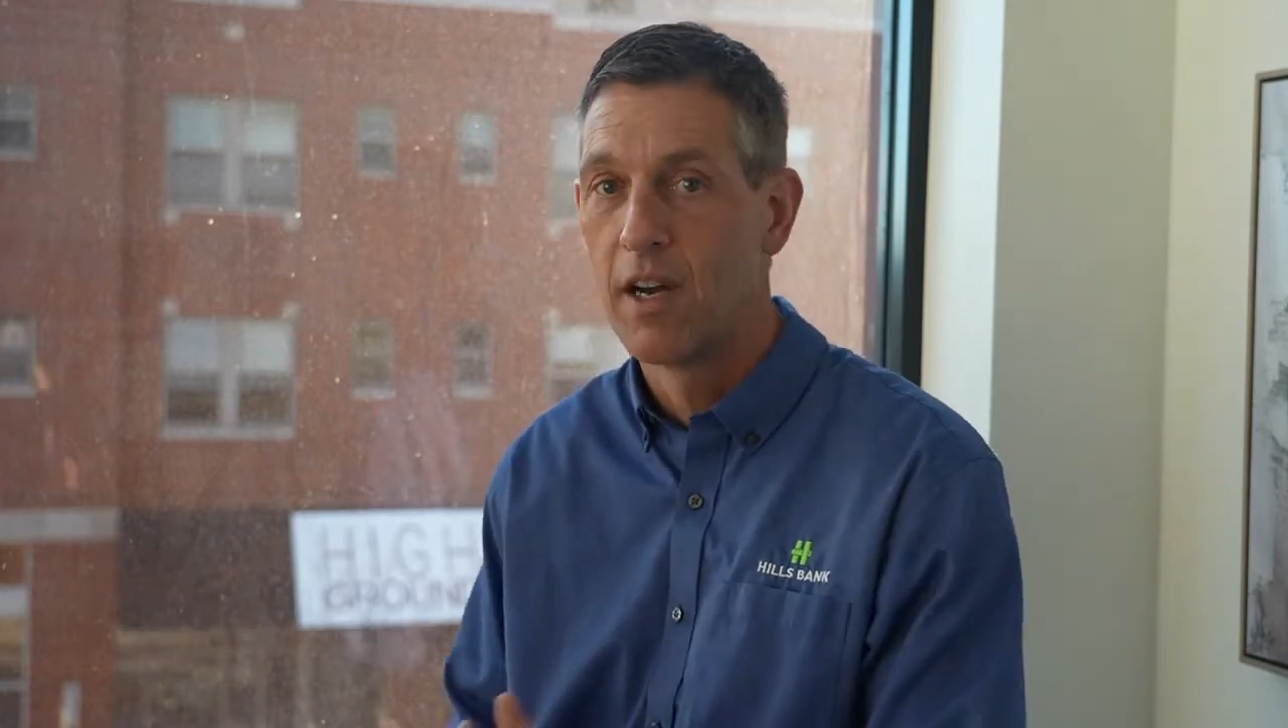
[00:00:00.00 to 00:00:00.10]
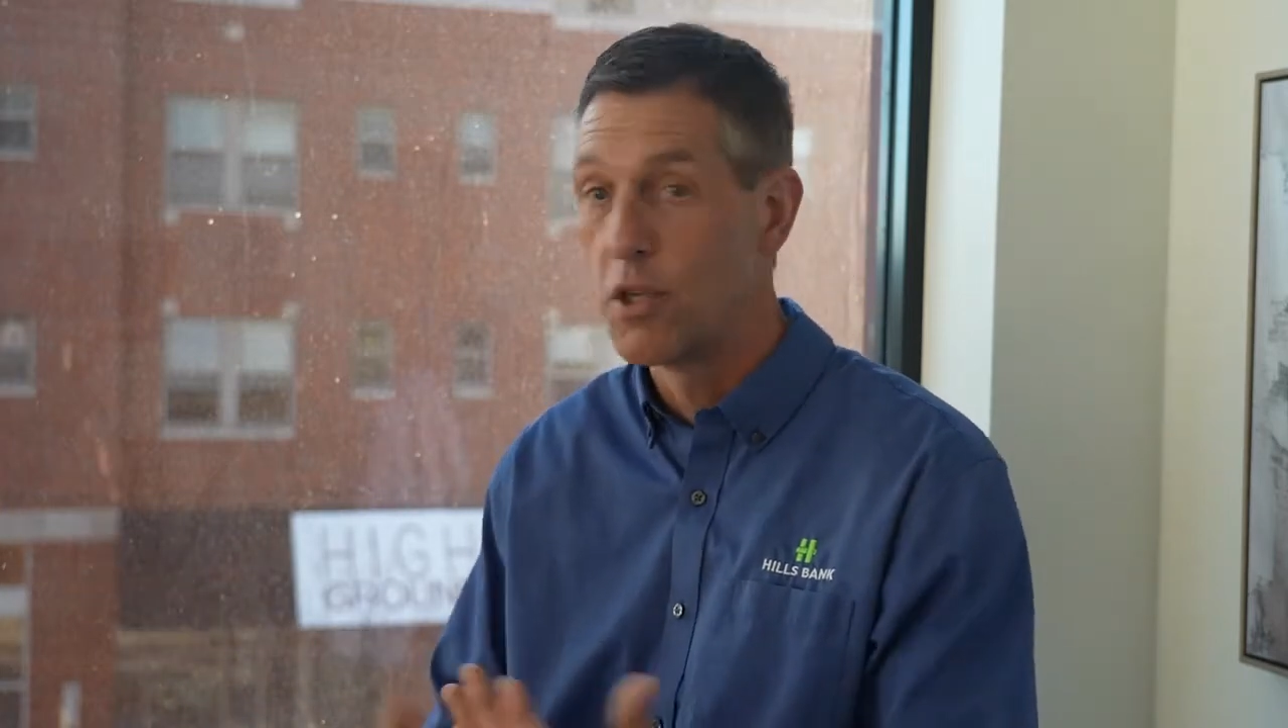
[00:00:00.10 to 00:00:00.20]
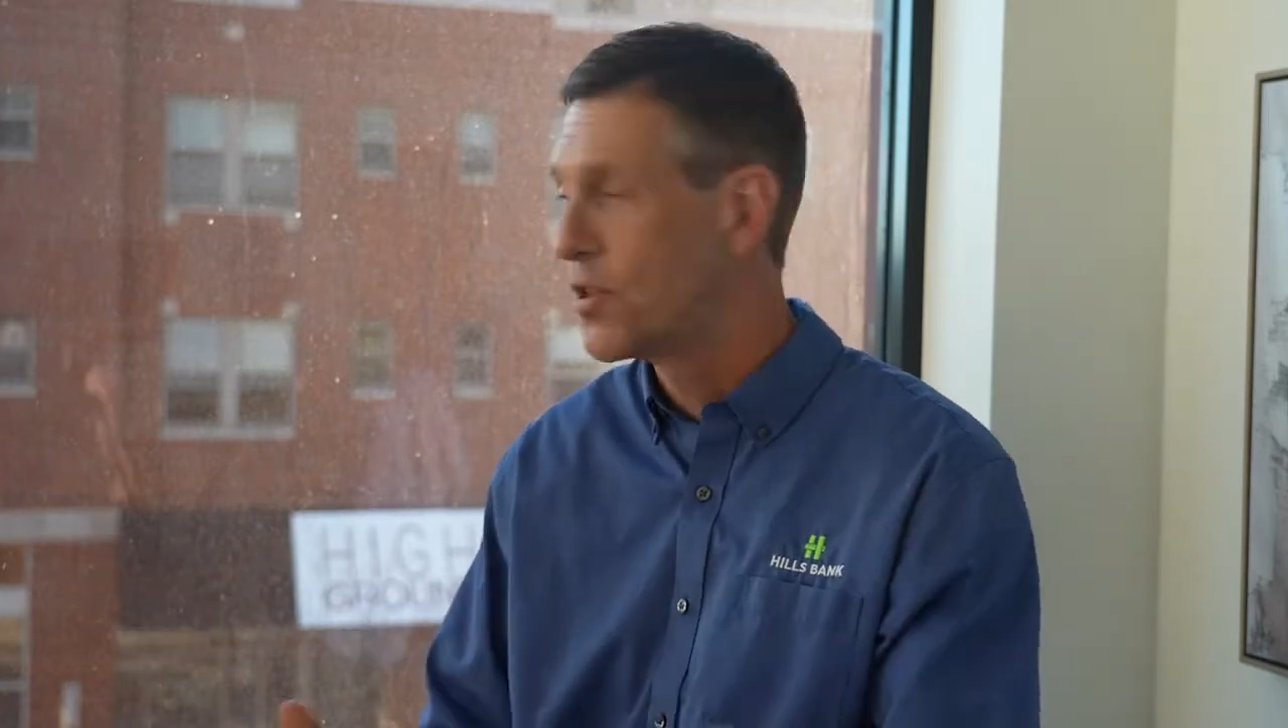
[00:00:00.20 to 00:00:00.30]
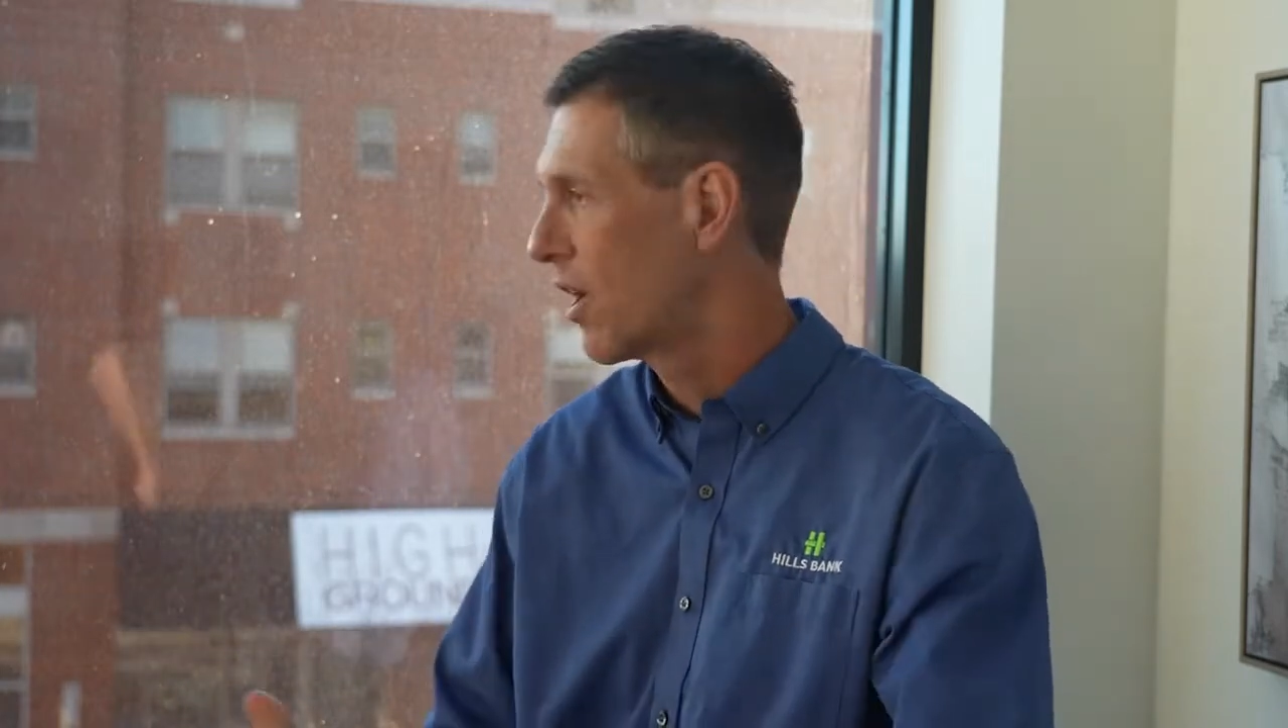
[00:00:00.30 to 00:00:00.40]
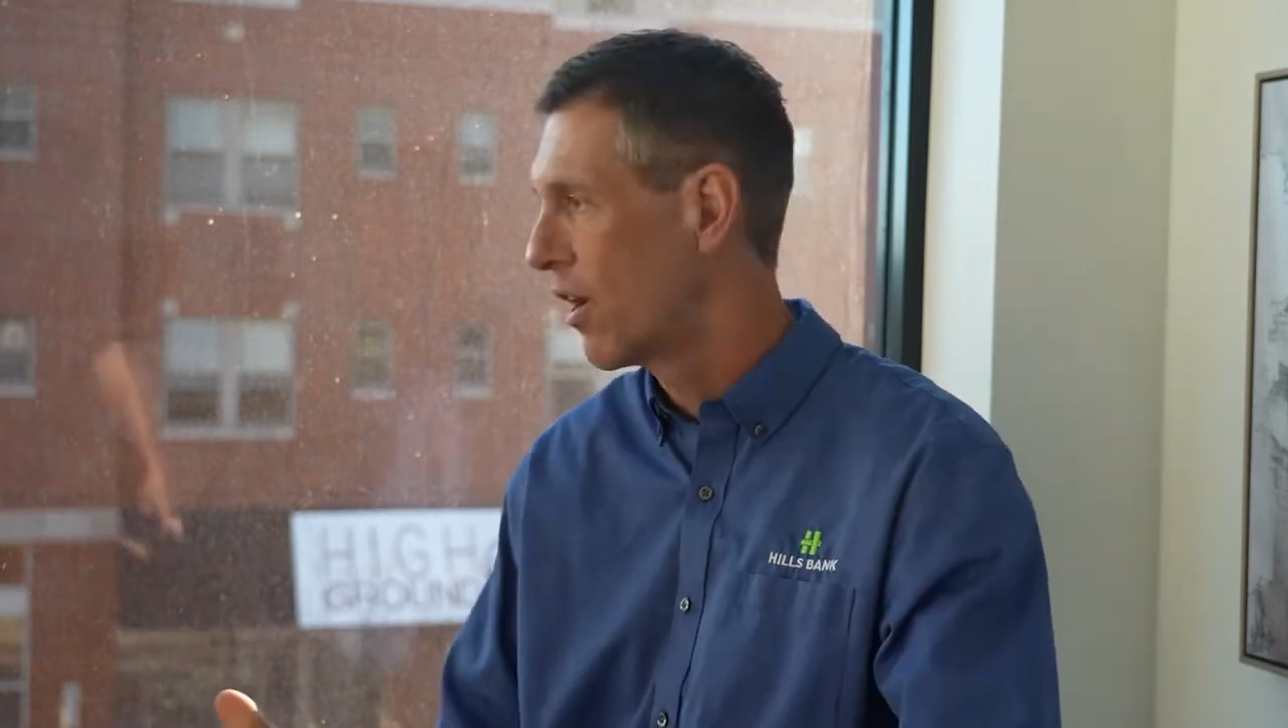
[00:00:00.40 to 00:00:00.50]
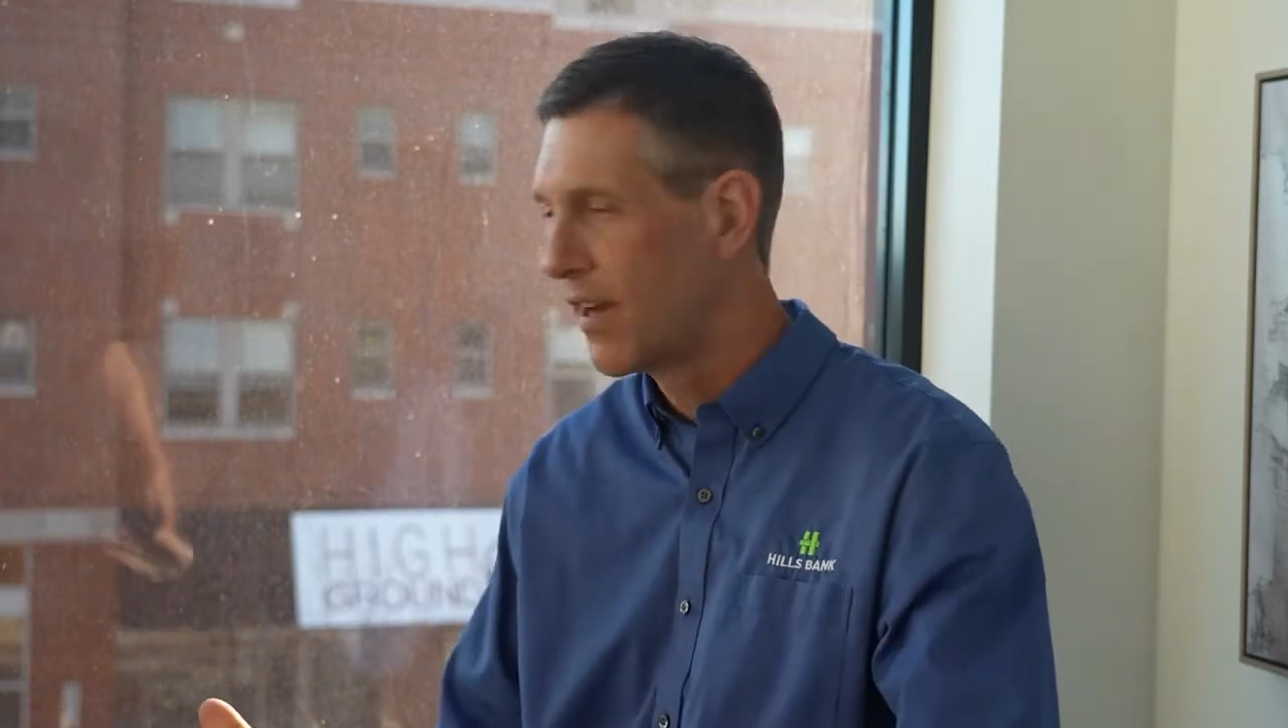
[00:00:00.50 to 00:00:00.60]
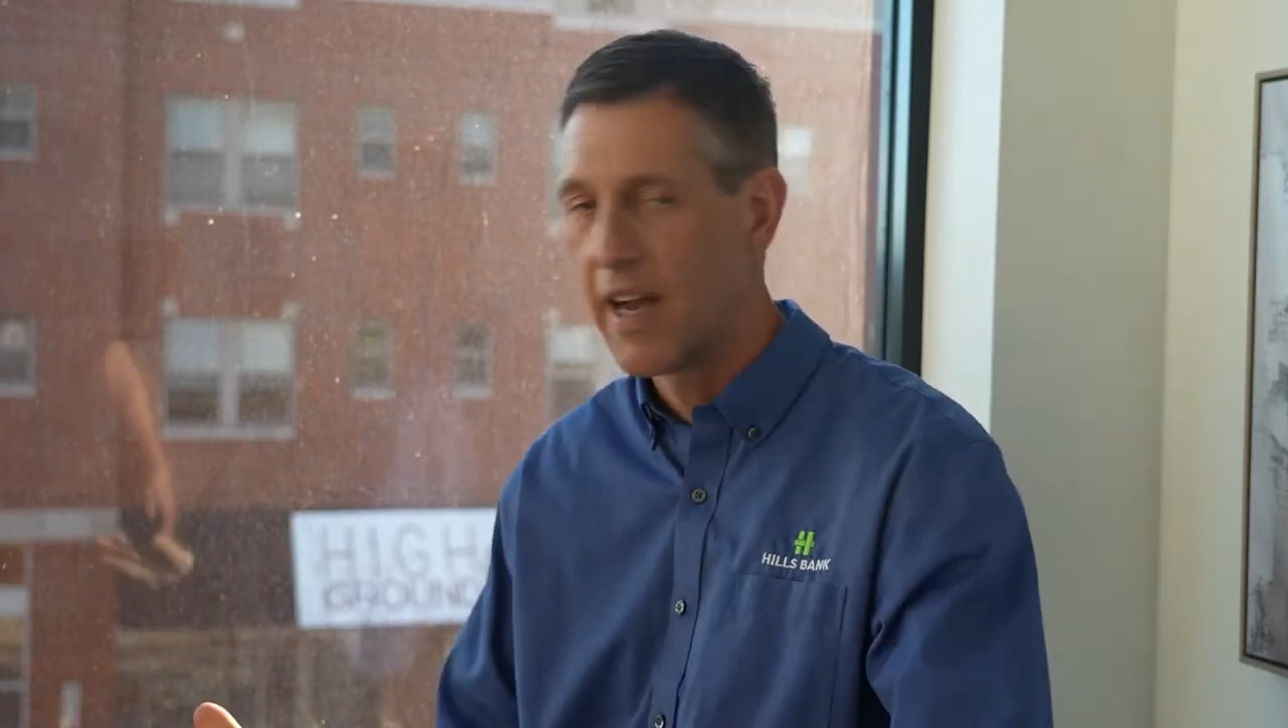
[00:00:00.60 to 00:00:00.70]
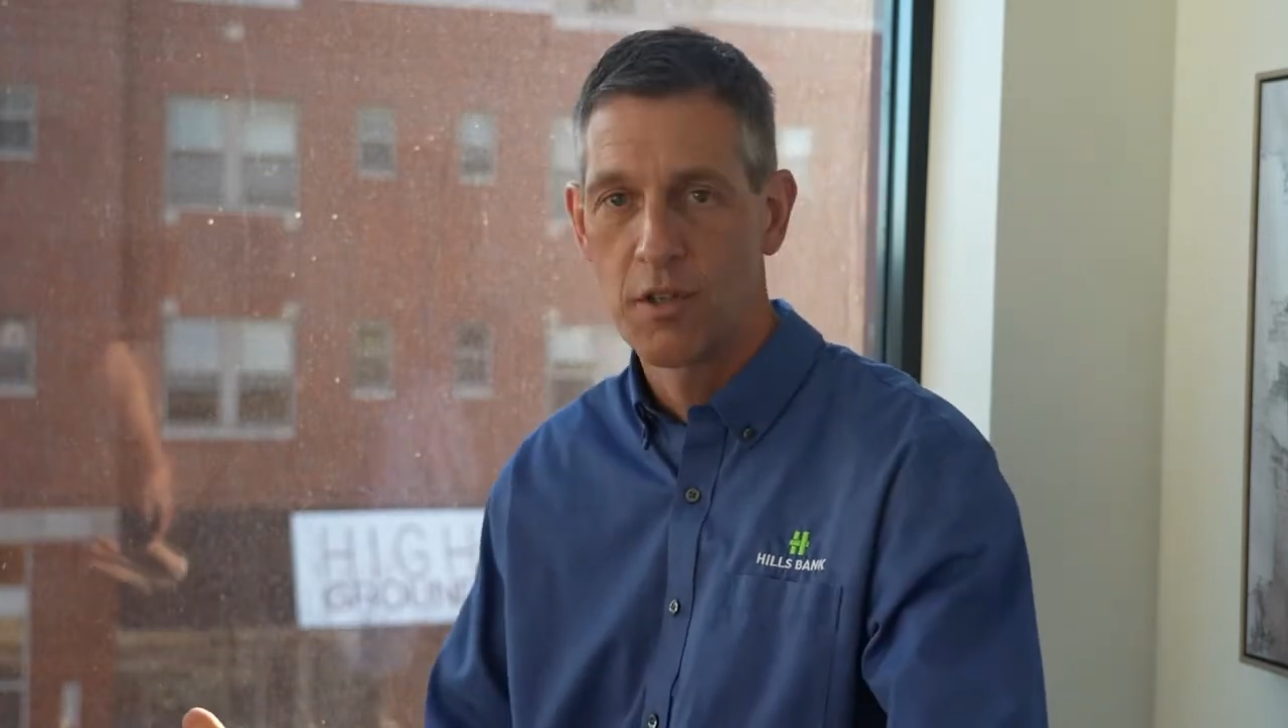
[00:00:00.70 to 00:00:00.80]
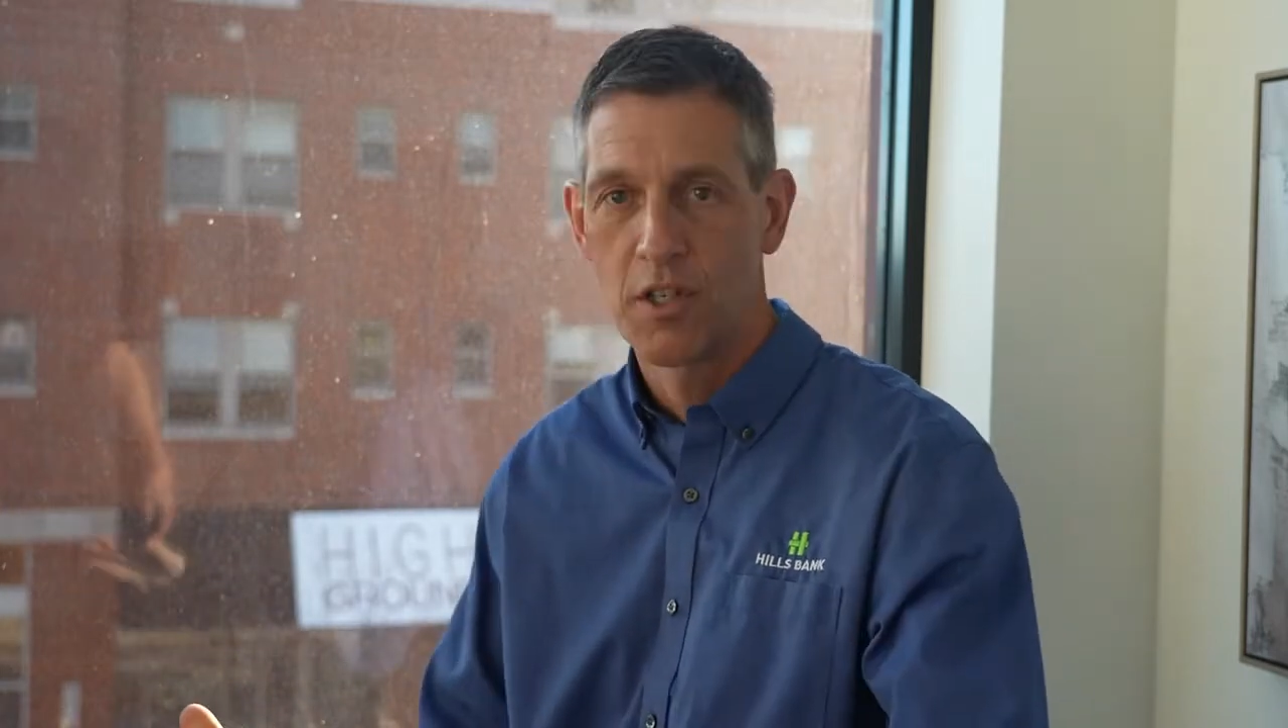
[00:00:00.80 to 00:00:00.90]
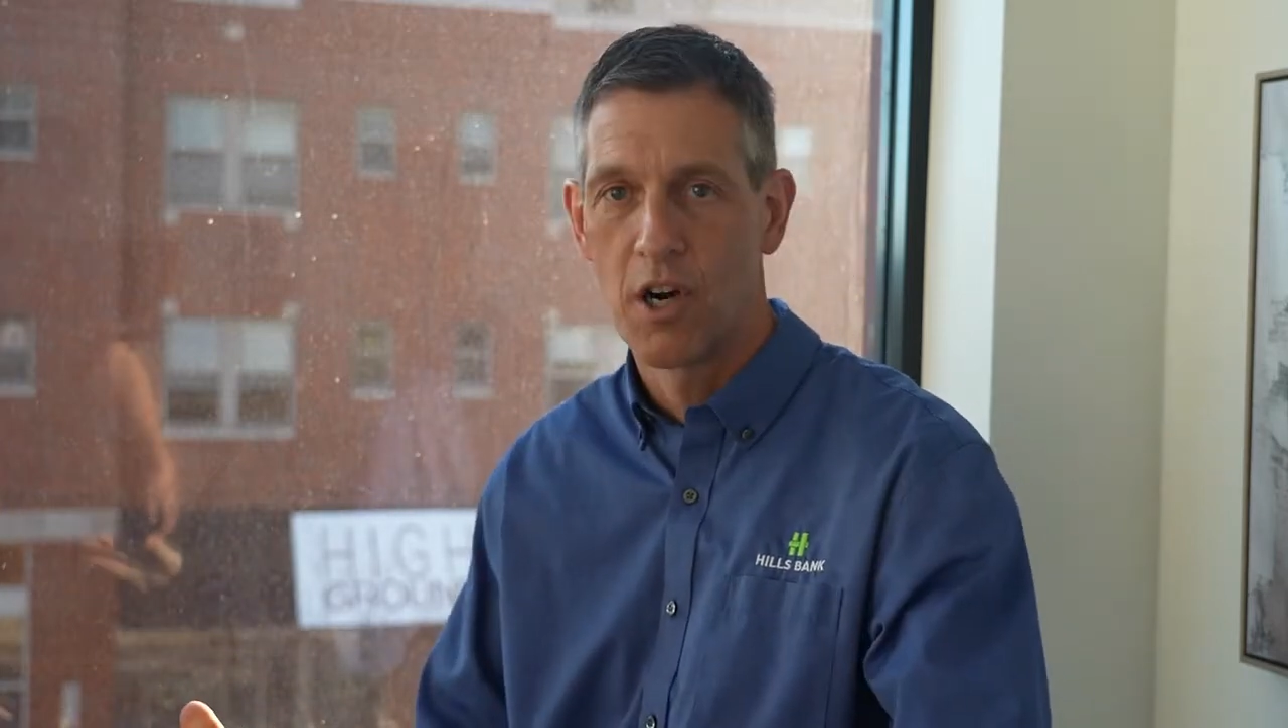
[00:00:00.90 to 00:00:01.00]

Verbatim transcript: using our in-house